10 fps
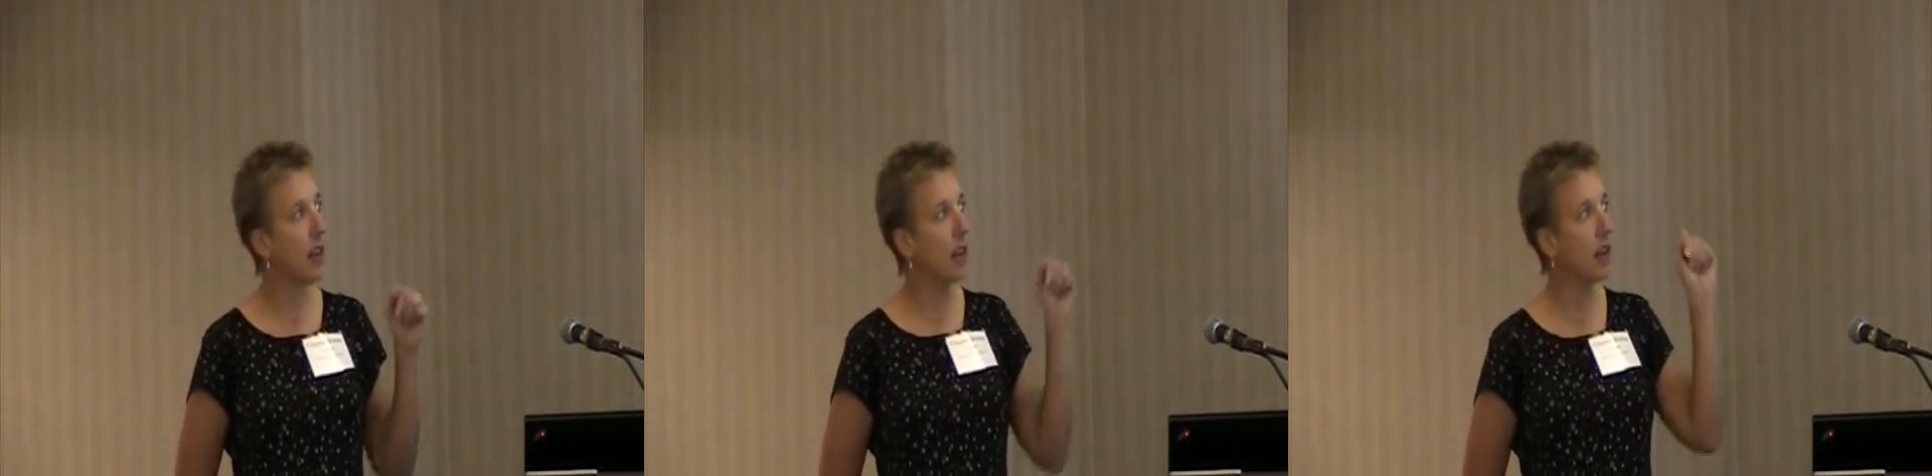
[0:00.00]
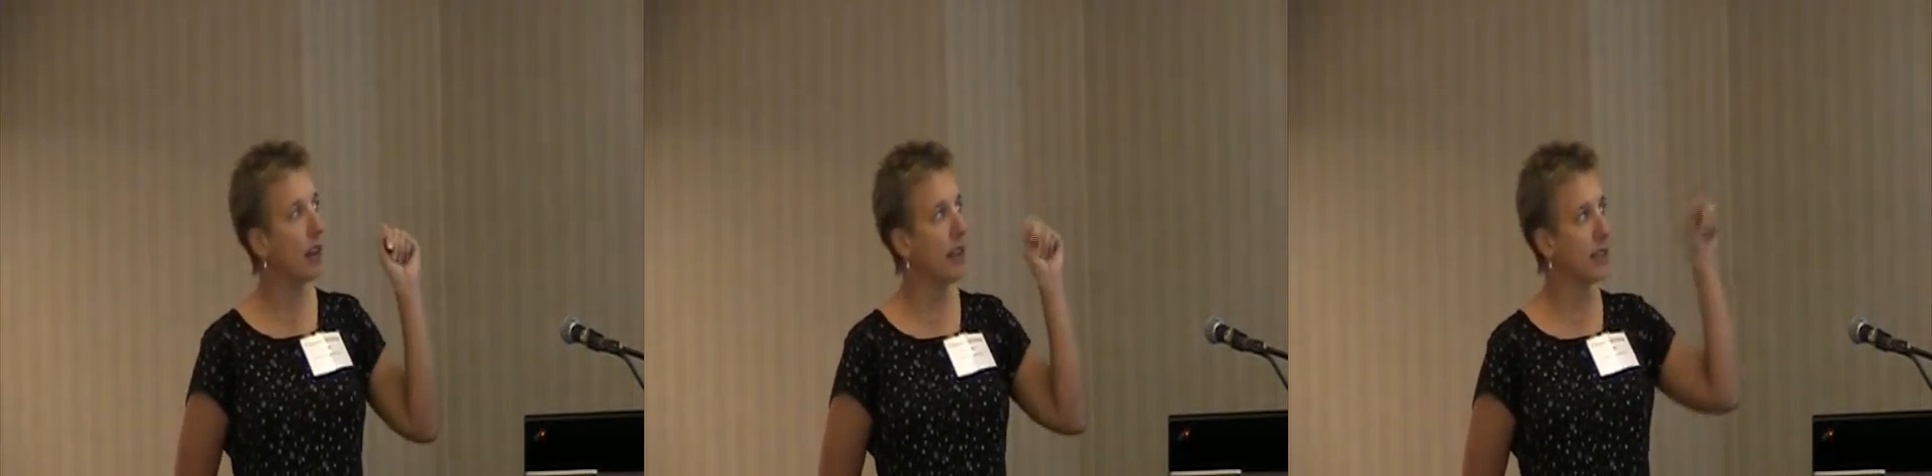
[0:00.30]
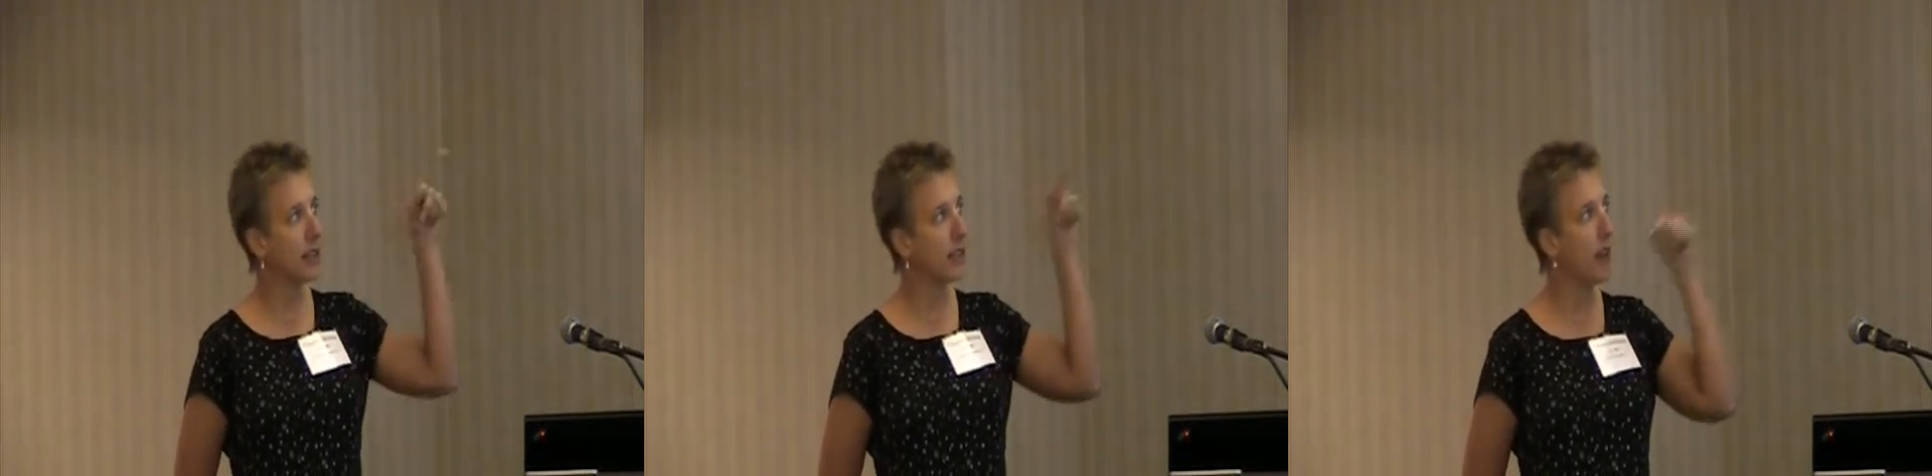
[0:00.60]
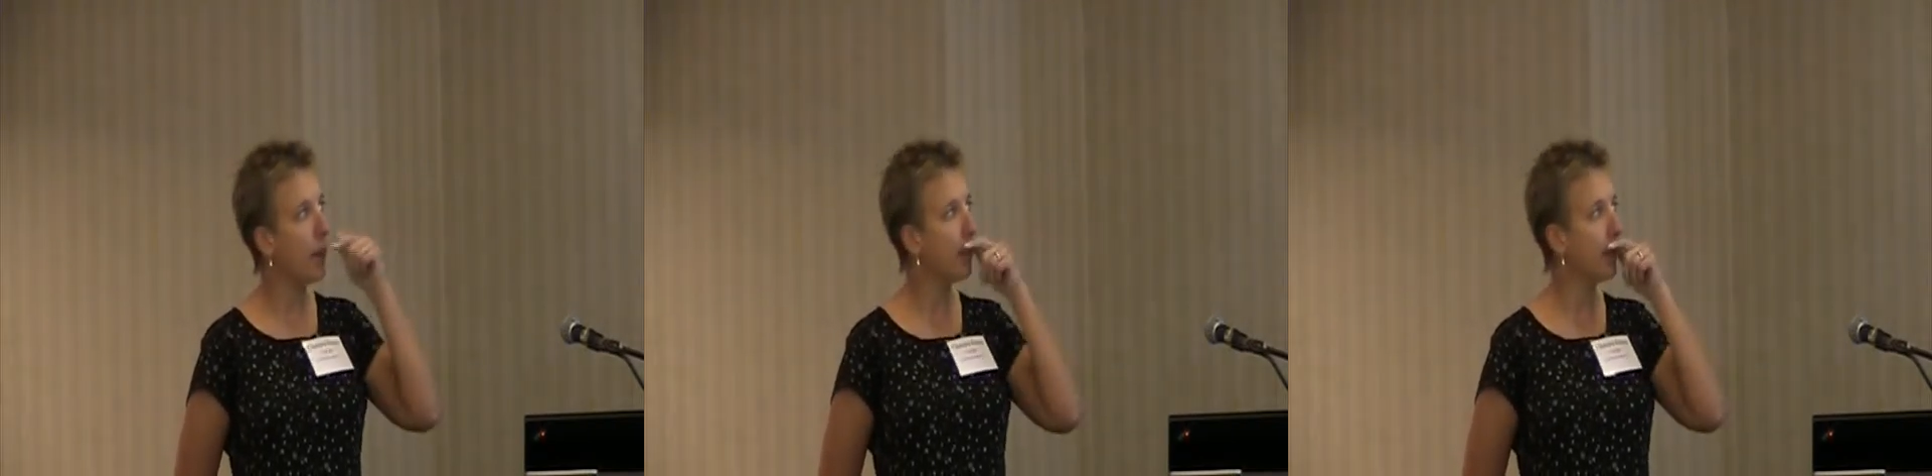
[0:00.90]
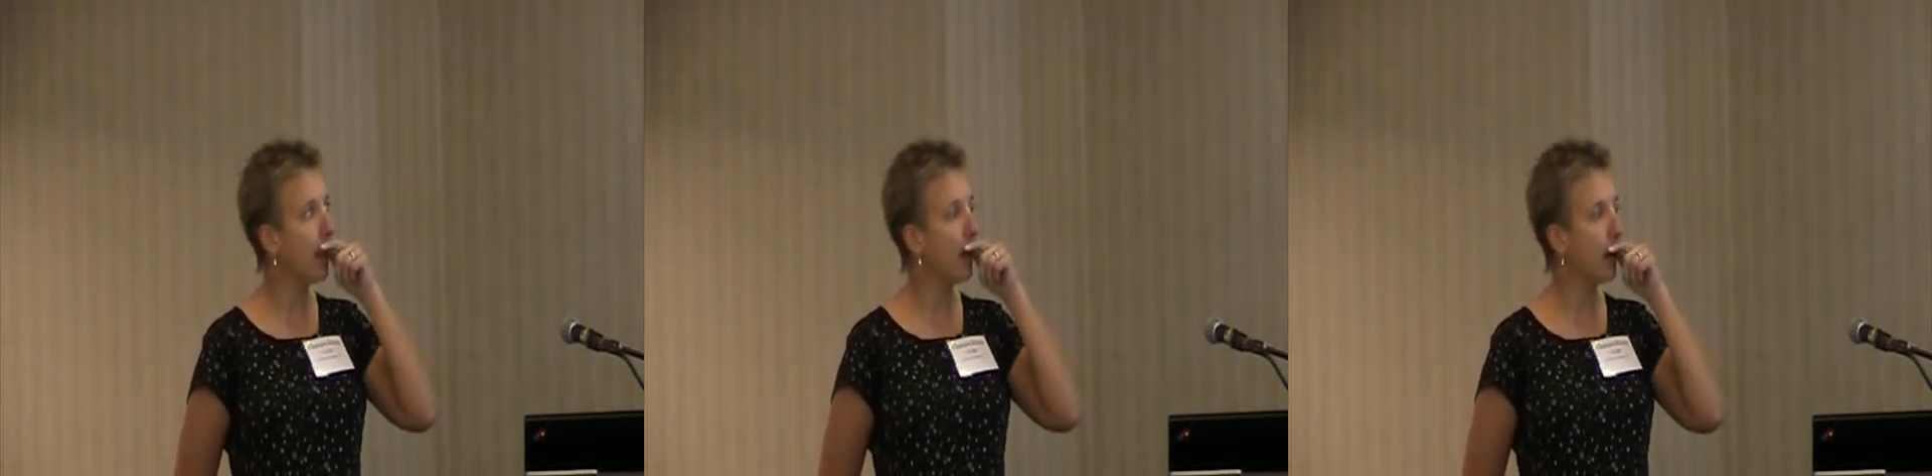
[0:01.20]
It's at the top
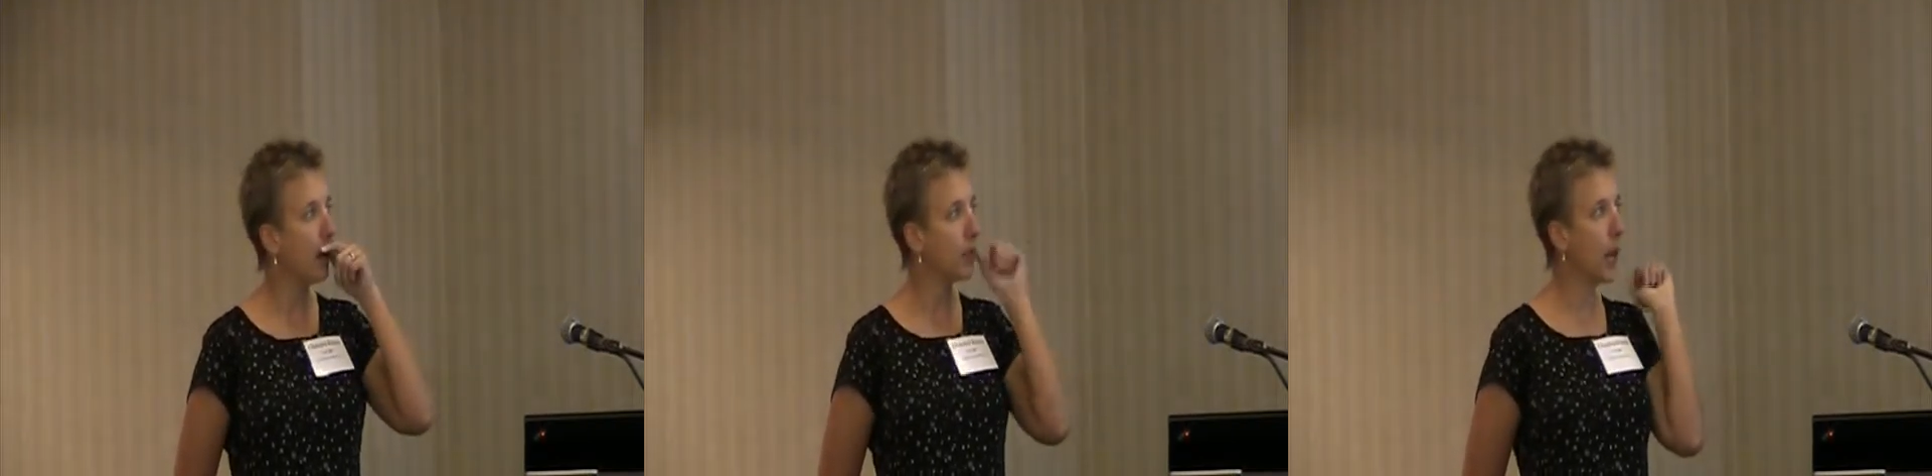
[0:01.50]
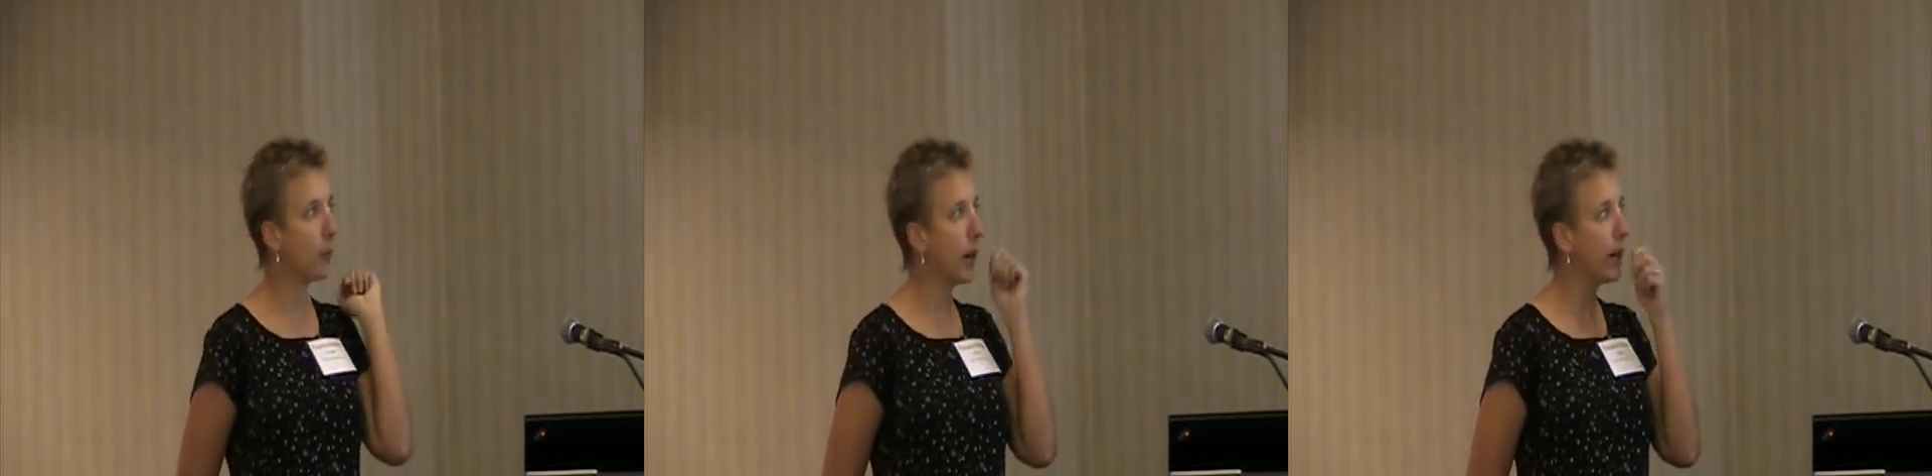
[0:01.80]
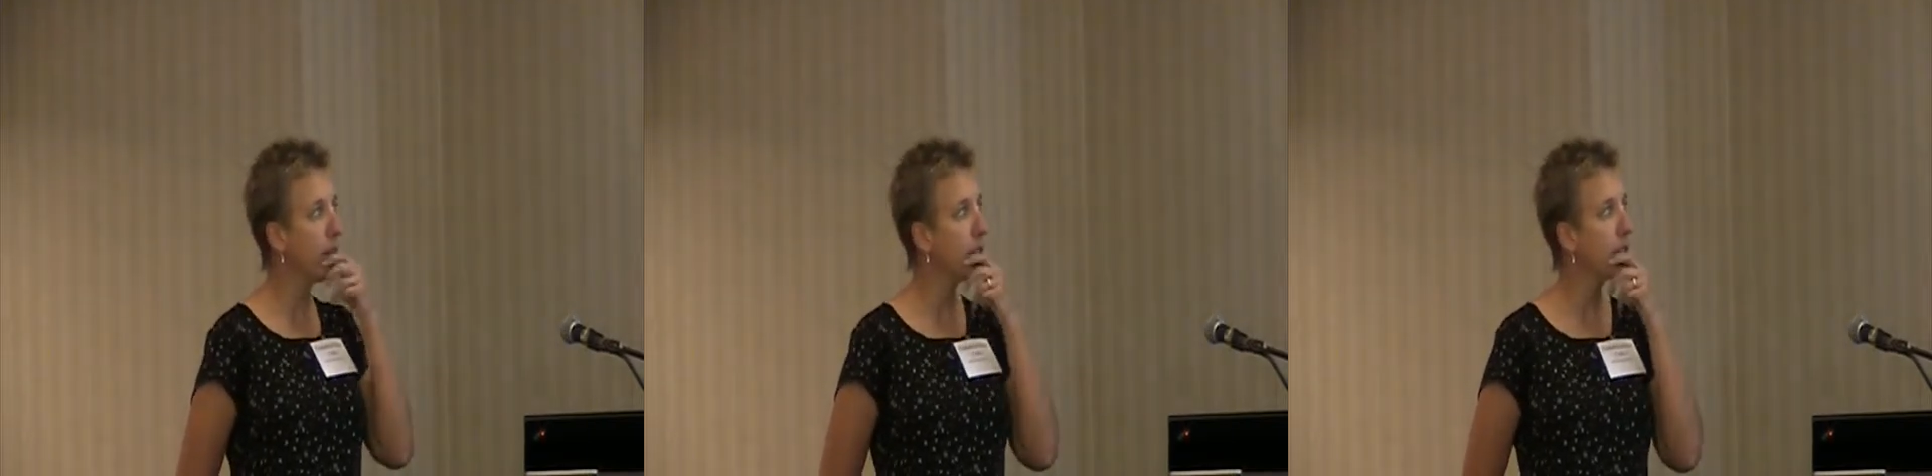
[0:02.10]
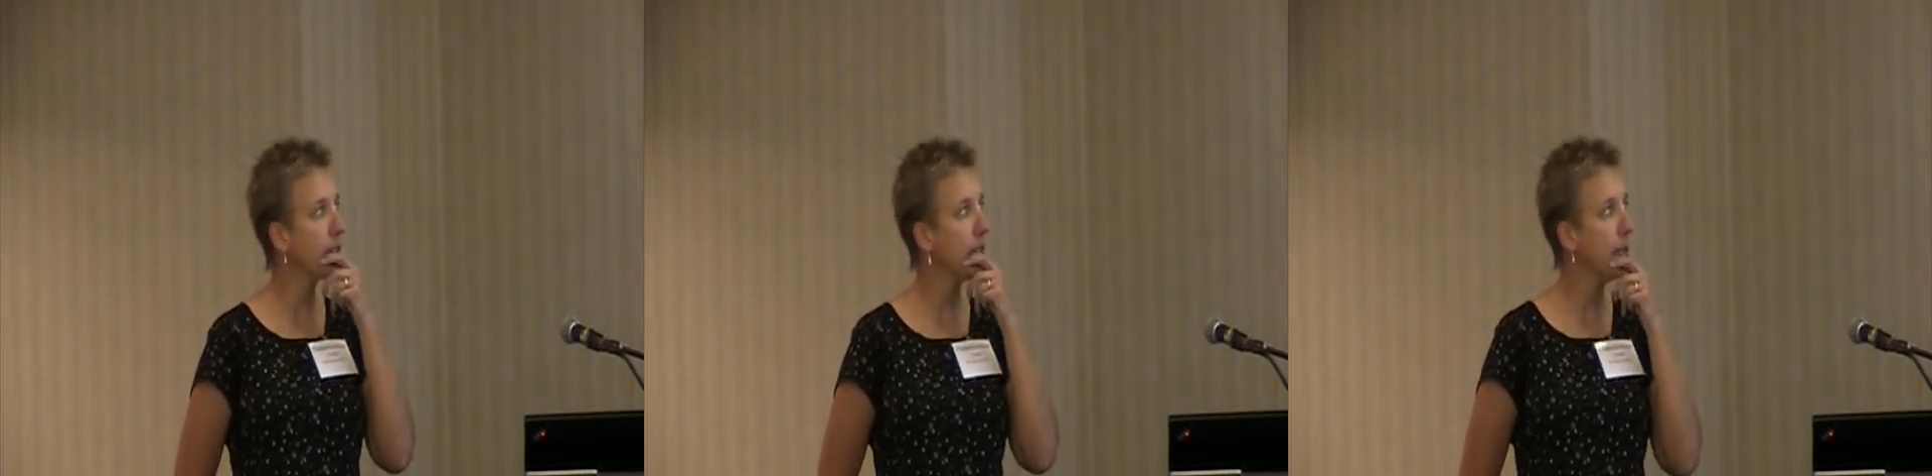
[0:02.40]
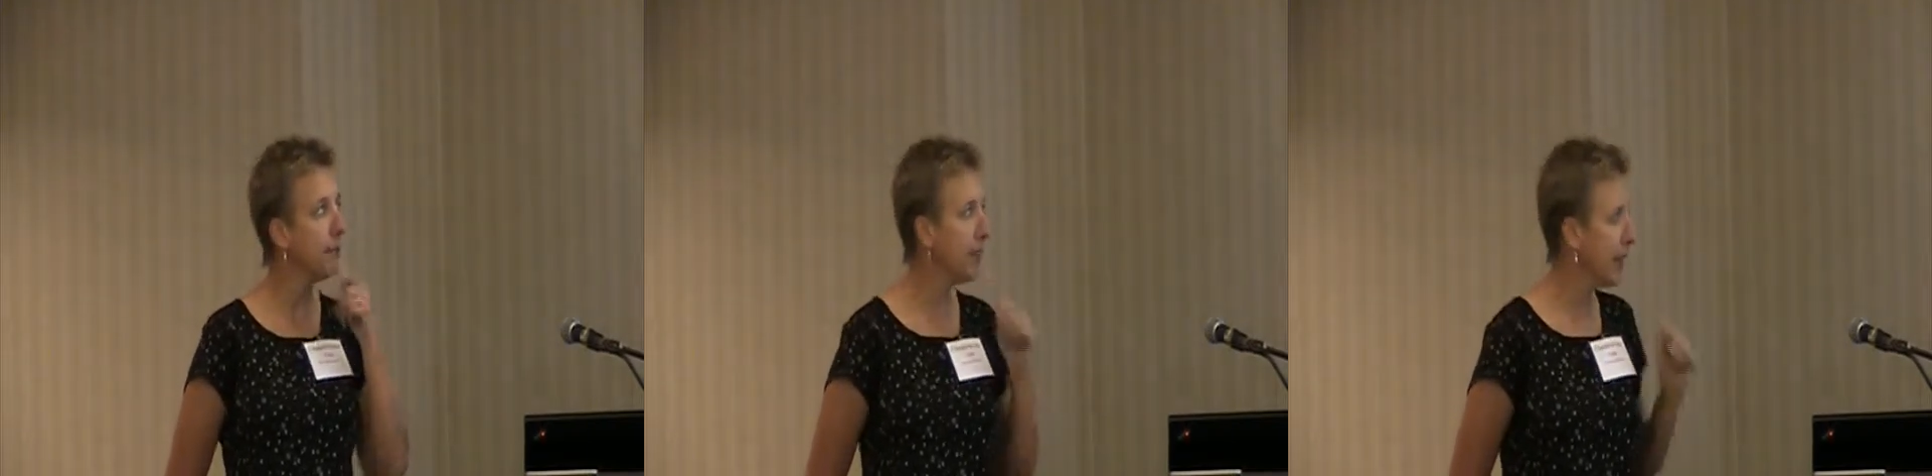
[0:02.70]
right on your
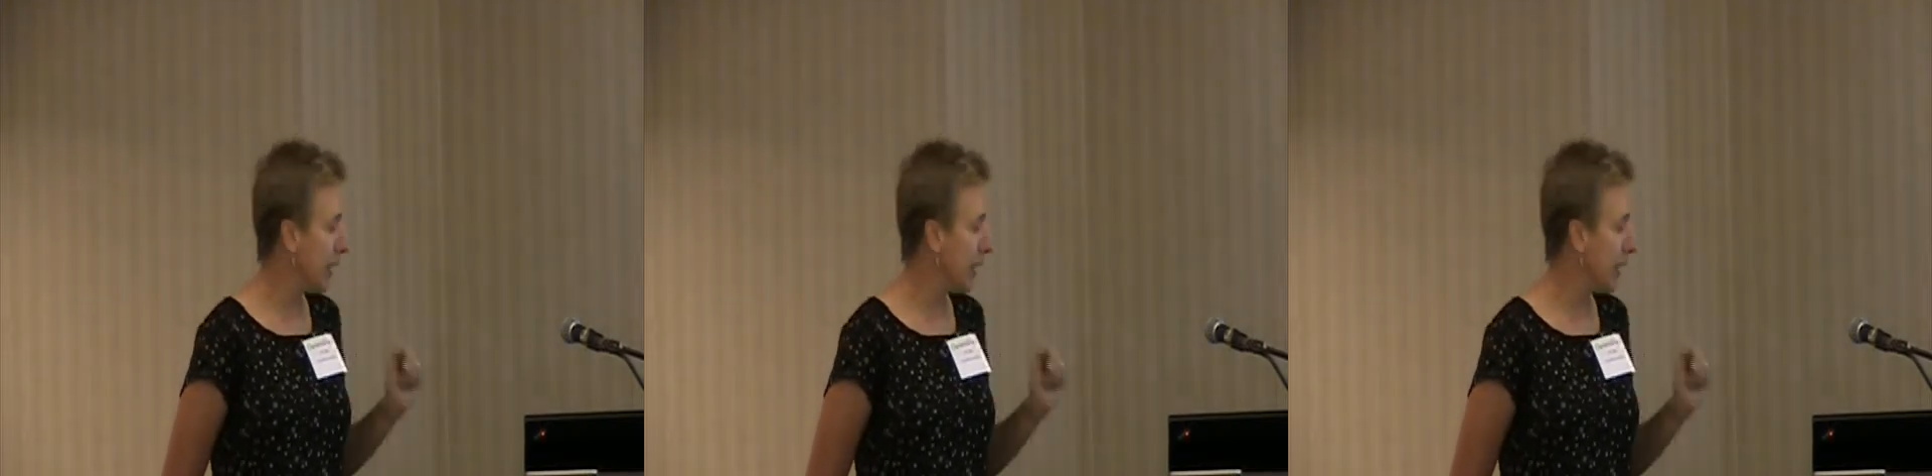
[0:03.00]
screen.